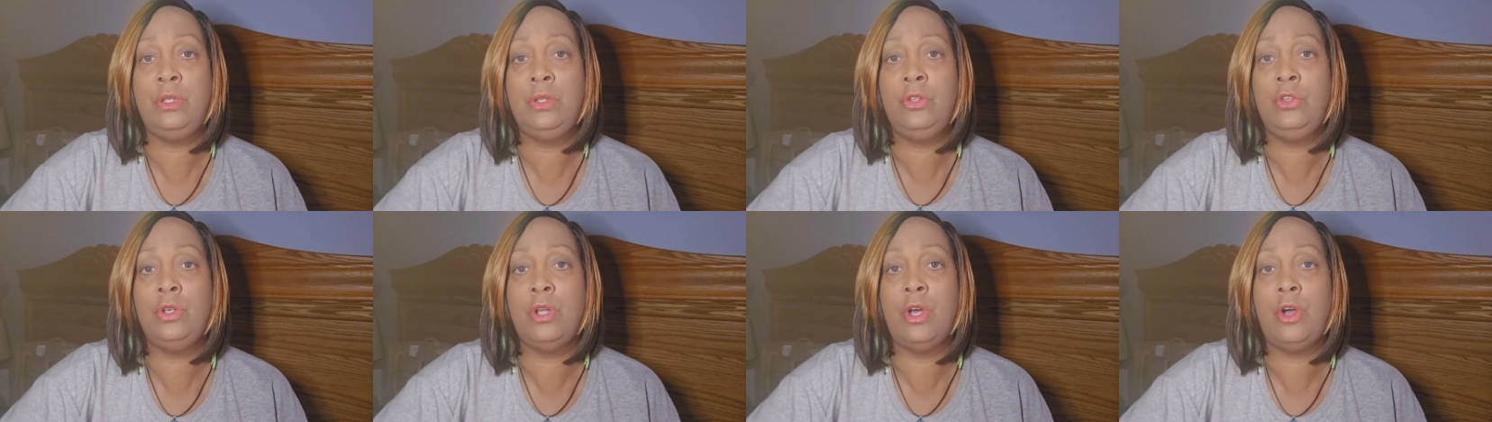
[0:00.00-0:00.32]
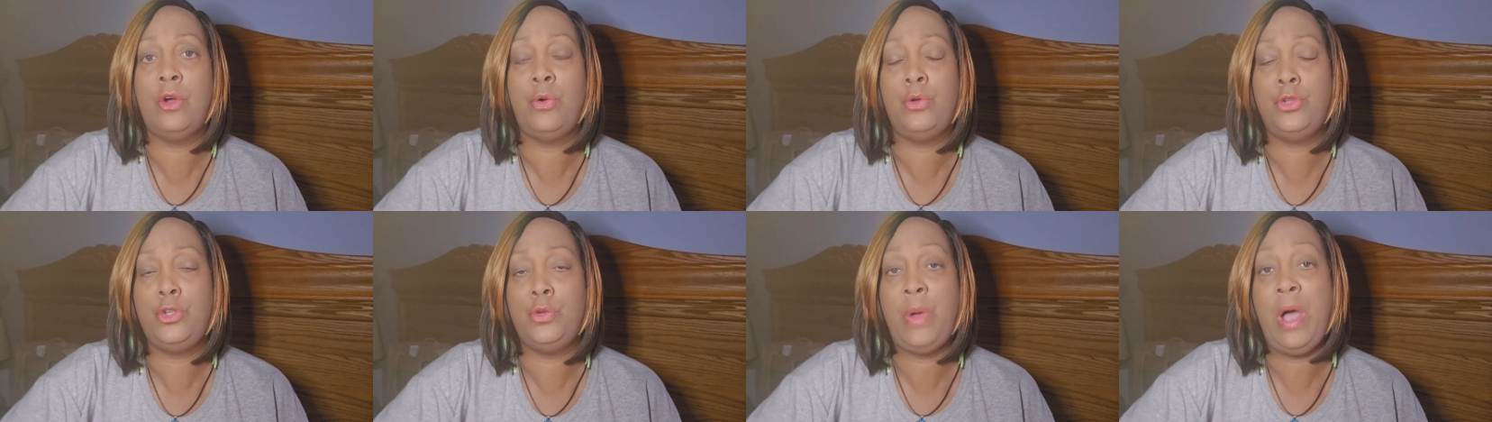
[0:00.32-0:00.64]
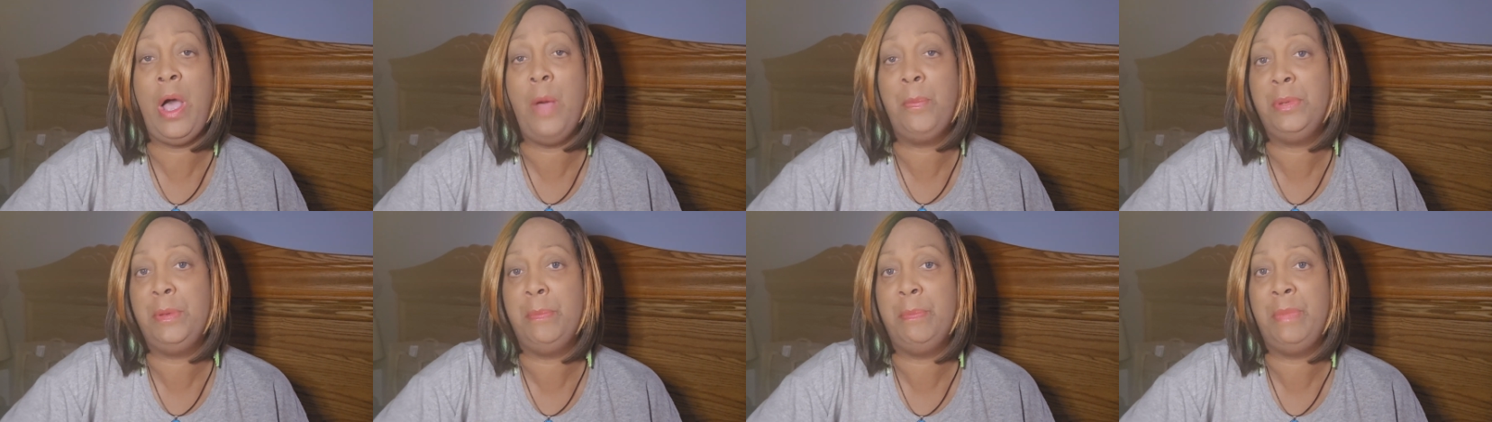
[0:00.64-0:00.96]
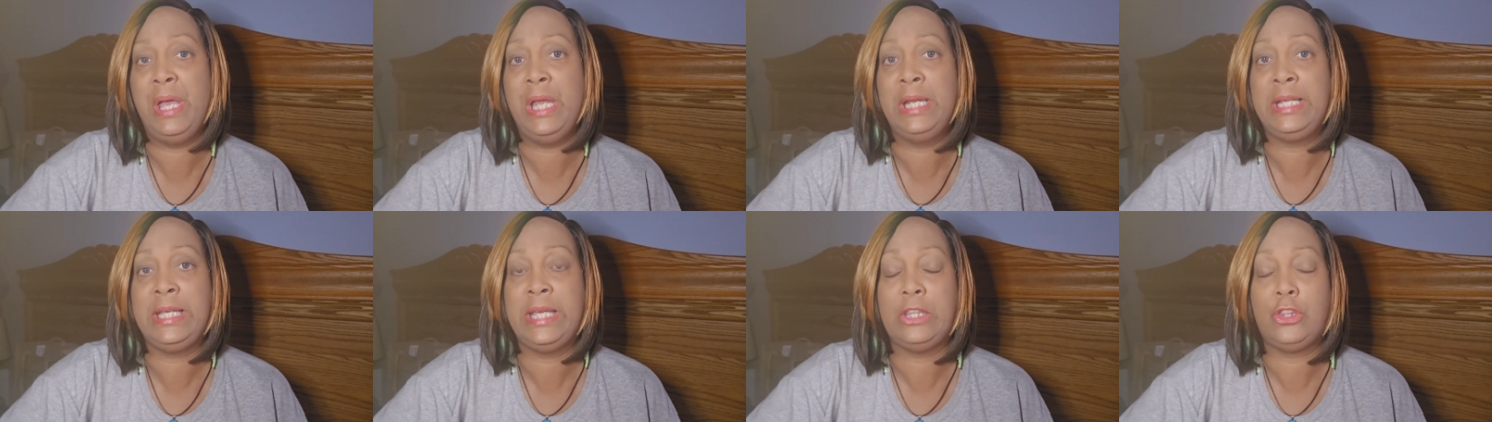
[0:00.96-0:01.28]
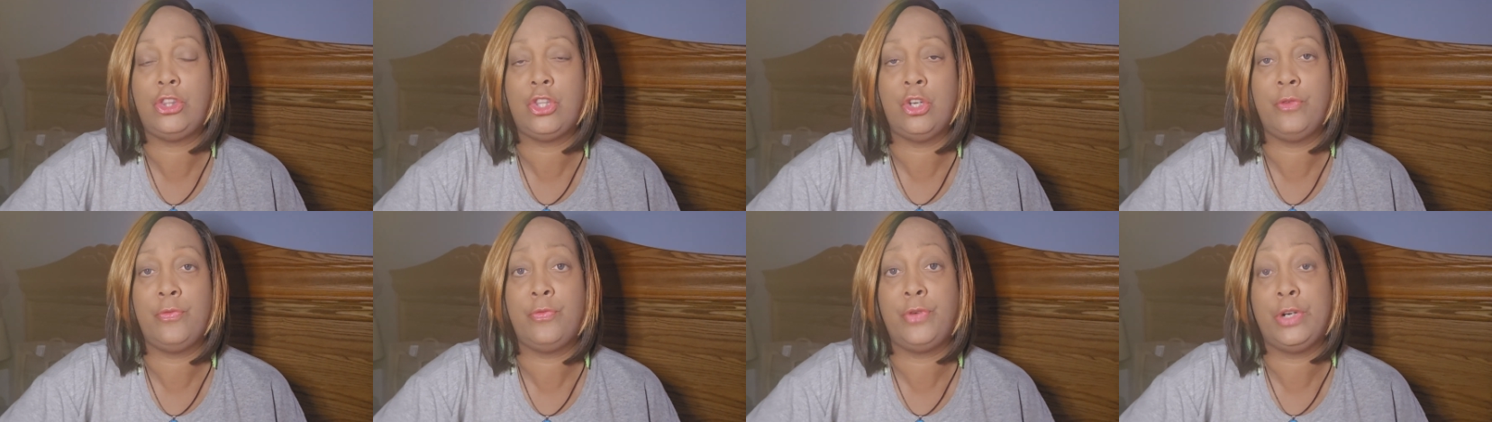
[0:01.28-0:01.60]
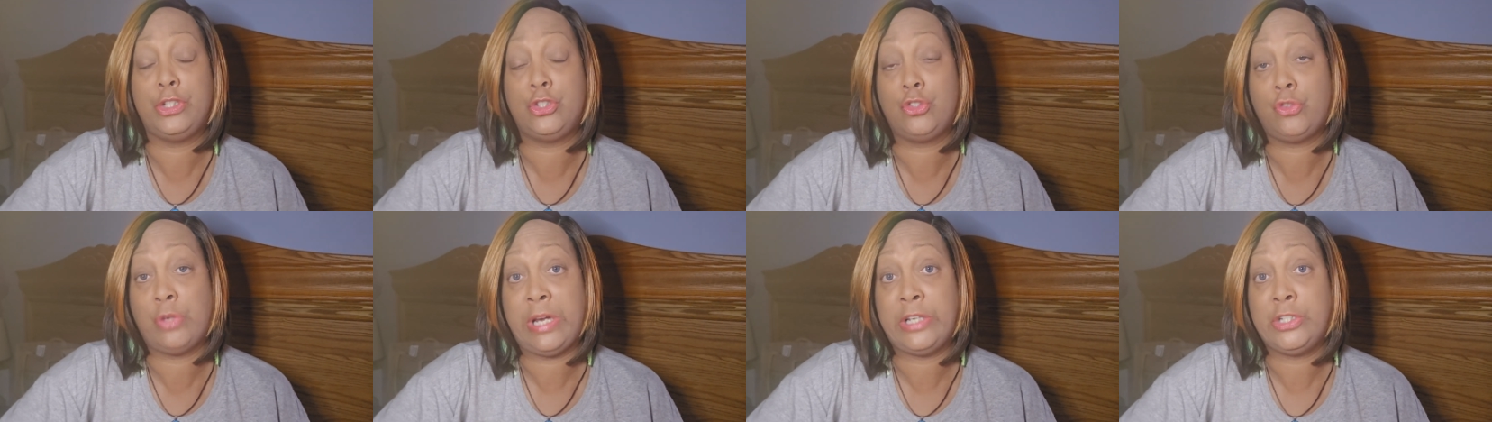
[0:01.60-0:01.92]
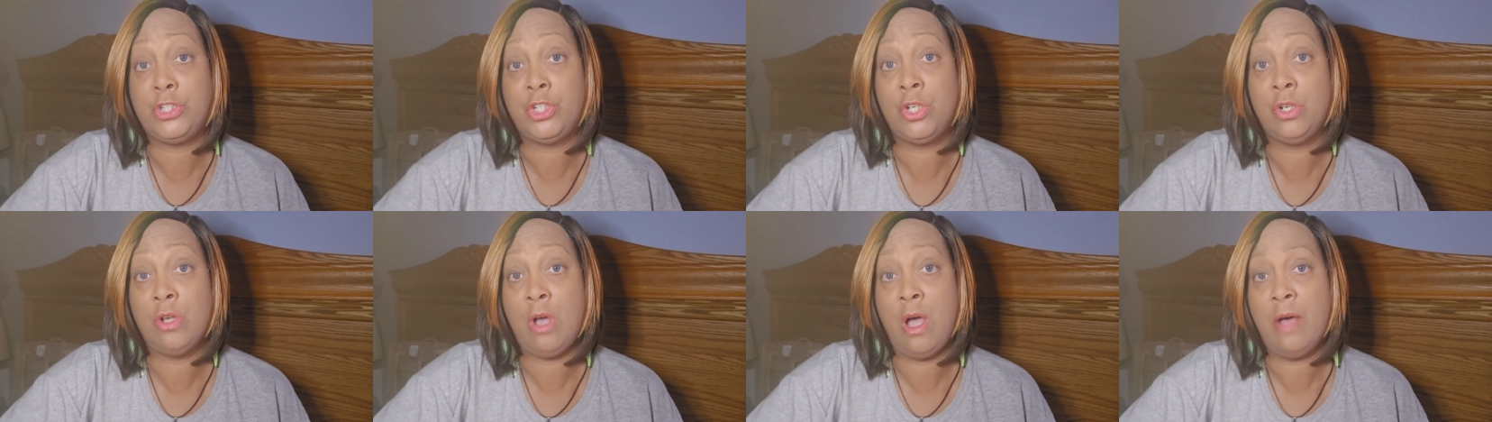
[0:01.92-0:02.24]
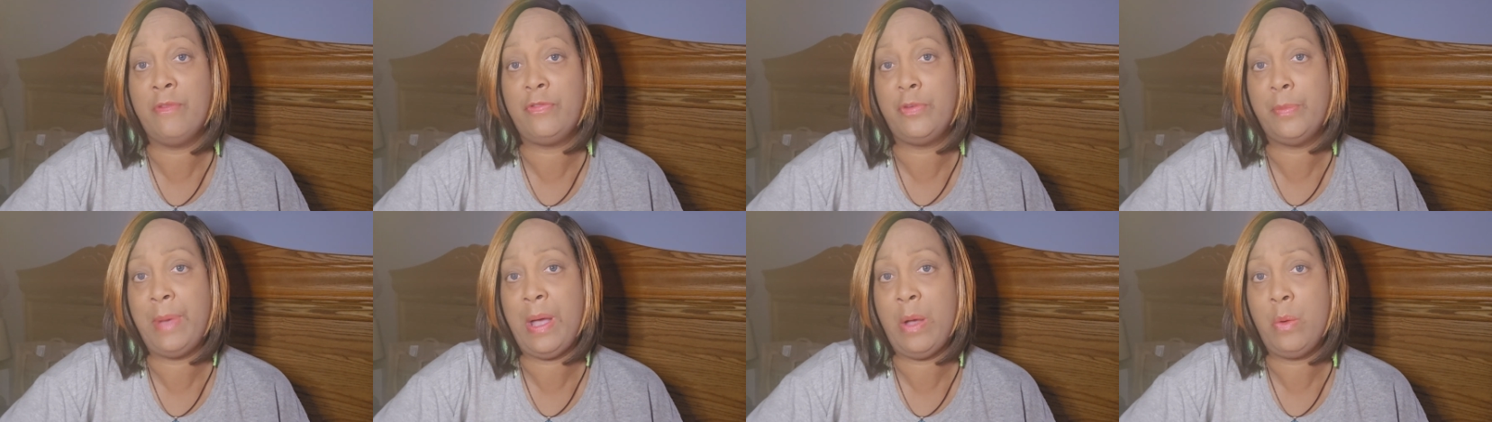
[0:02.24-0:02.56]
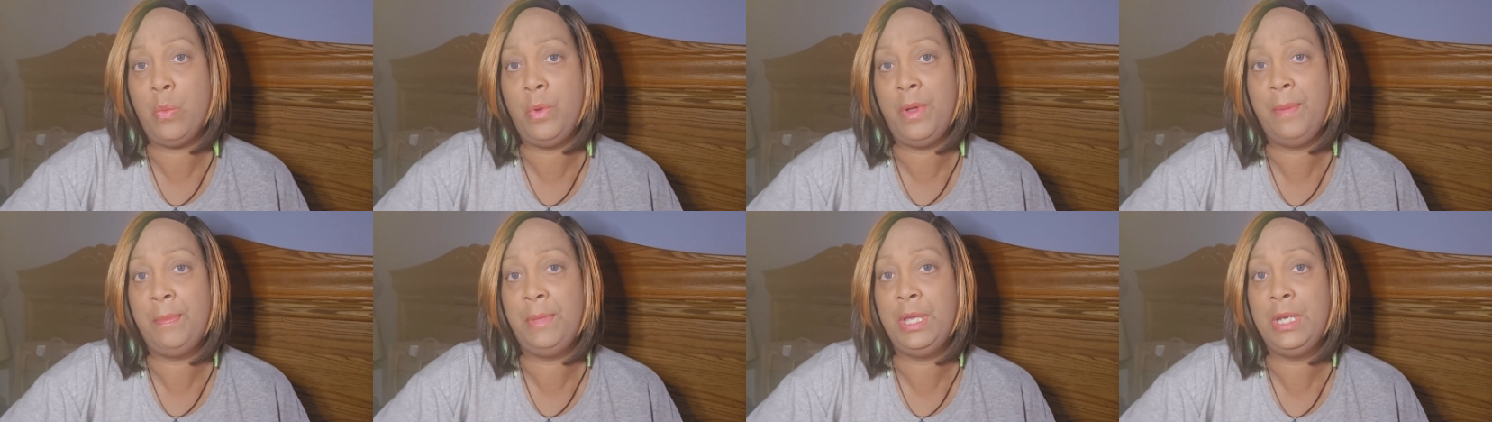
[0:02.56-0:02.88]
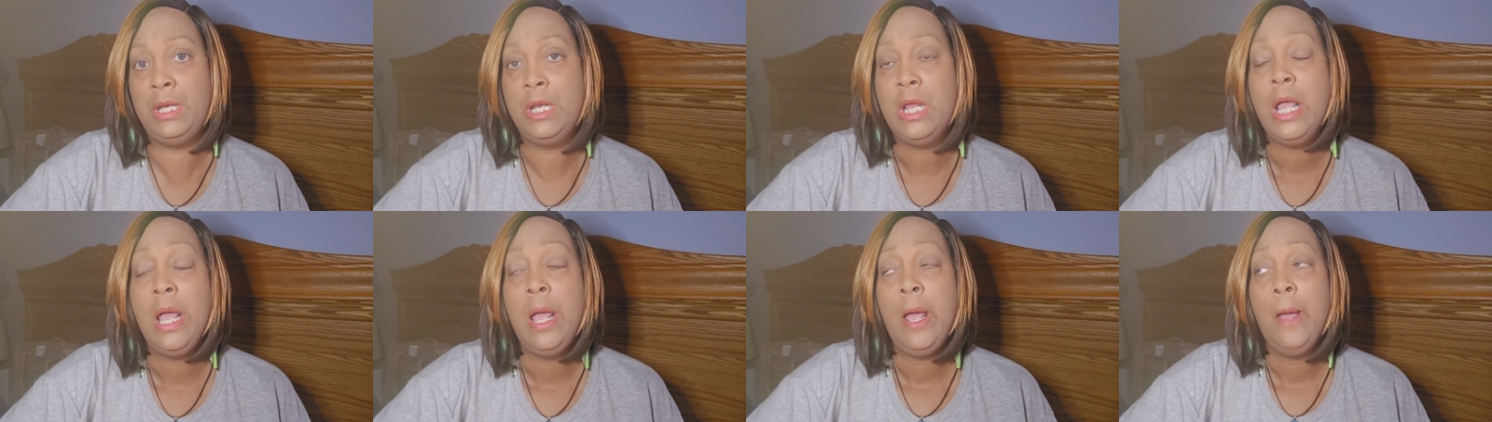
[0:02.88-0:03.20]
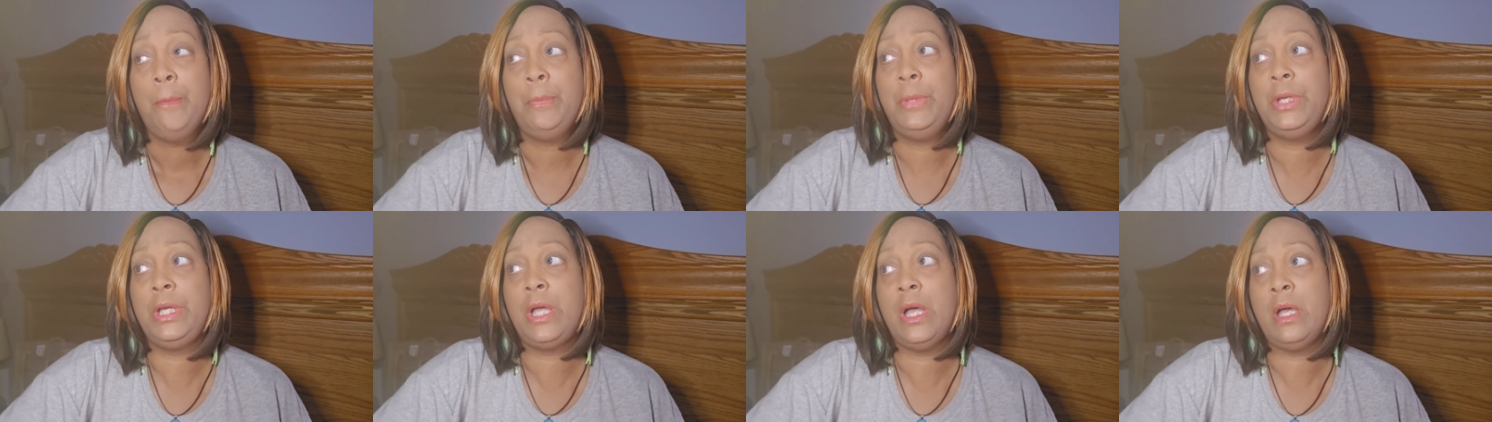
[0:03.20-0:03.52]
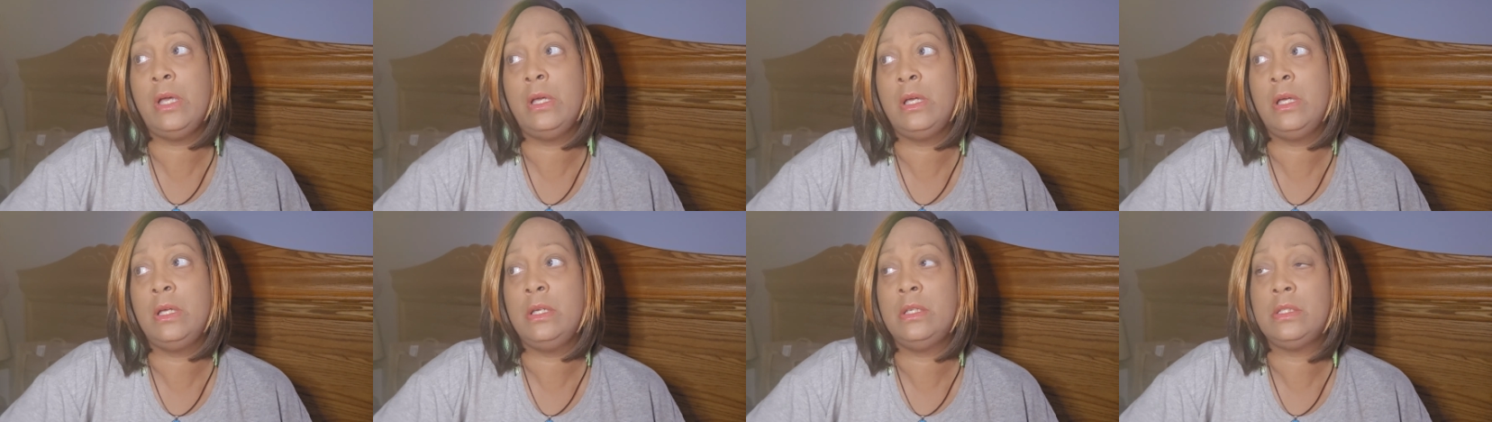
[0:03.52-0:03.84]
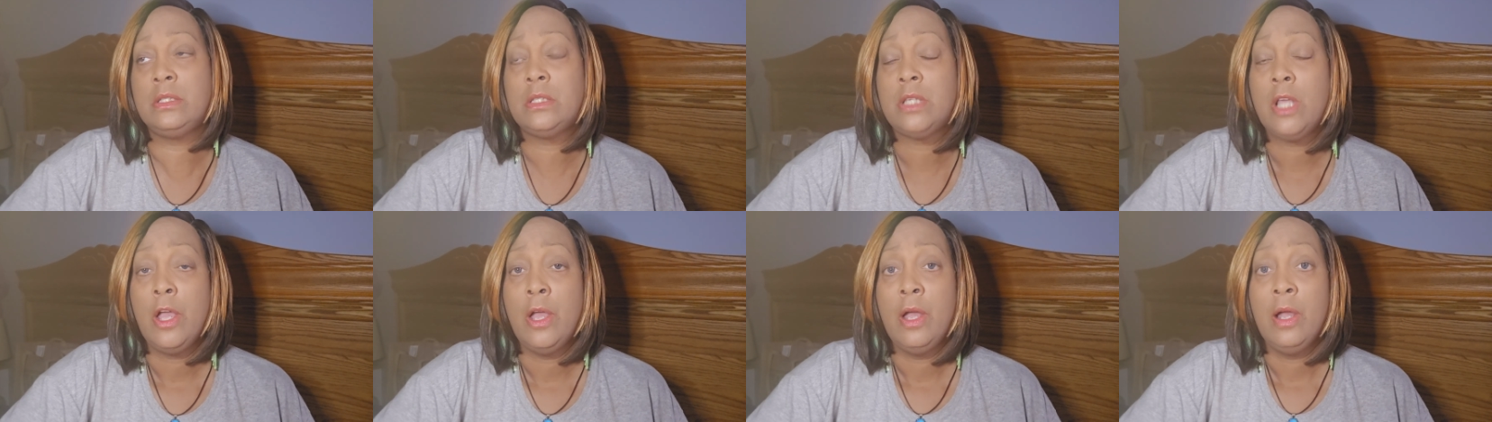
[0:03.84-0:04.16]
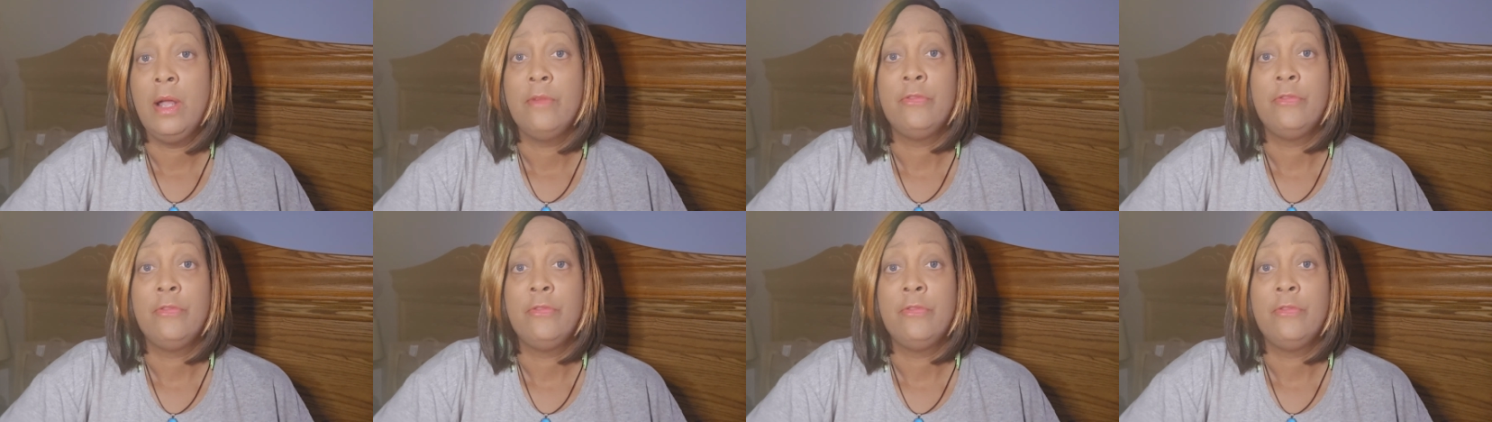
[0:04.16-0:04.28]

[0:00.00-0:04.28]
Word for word: you know, you helping men get their frustration off about women because